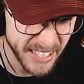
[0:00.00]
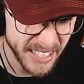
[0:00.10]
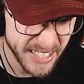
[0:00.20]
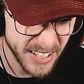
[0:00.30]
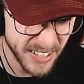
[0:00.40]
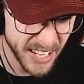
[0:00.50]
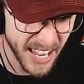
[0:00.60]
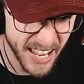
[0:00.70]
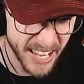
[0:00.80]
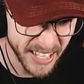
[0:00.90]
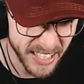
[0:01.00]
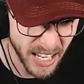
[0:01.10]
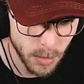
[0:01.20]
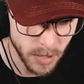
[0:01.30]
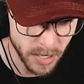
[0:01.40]
It's okay.
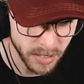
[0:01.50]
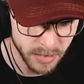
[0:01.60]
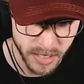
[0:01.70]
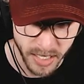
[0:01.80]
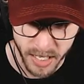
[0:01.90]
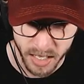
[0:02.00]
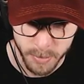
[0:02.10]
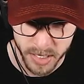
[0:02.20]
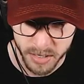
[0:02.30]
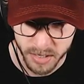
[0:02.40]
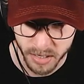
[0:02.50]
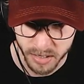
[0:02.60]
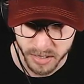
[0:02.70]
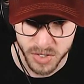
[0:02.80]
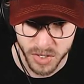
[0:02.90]
Now what? The hell am I doing here?
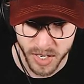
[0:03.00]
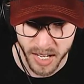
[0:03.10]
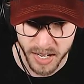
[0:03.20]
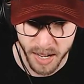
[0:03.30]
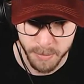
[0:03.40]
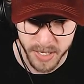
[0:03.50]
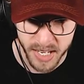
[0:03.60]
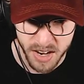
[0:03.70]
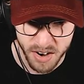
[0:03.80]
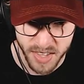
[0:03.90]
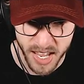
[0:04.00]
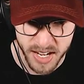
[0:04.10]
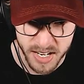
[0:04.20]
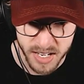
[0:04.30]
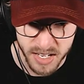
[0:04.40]
Should I not be here
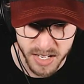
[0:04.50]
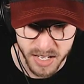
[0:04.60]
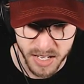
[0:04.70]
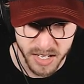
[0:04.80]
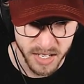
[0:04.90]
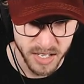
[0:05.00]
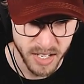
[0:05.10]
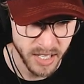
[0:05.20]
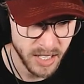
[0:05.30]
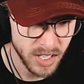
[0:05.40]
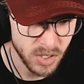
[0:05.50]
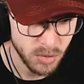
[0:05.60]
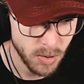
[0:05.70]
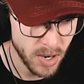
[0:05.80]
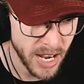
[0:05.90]
then? I guess
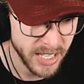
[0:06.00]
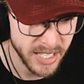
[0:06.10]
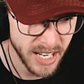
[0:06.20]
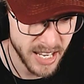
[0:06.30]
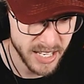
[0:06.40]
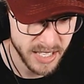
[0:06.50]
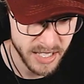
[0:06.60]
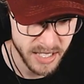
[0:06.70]
we're exiting.